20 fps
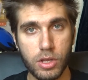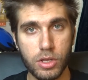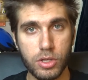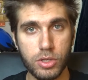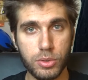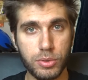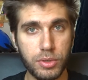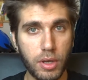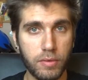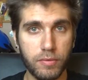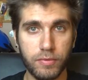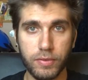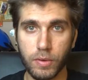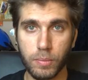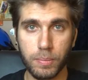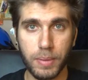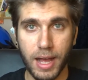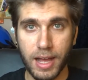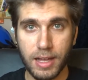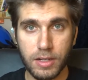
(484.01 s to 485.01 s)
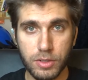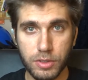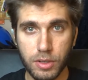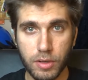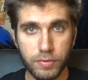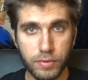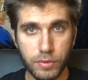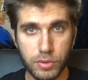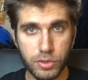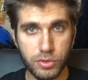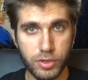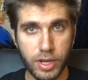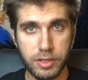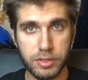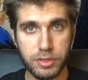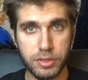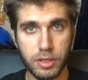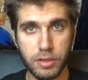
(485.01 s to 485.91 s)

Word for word: You don't feel bad, you don't feel stressed,